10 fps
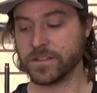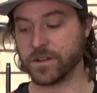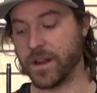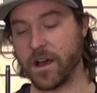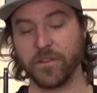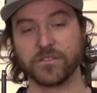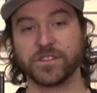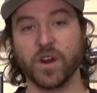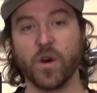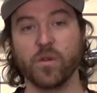So now there's
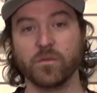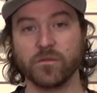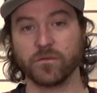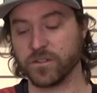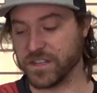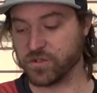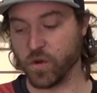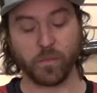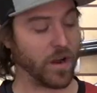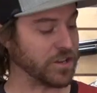no
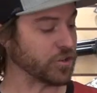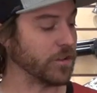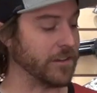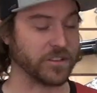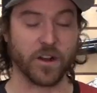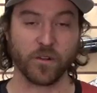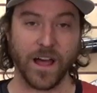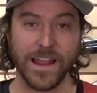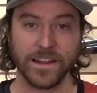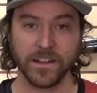residual pressure left in our
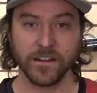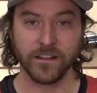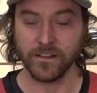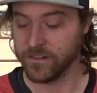line here.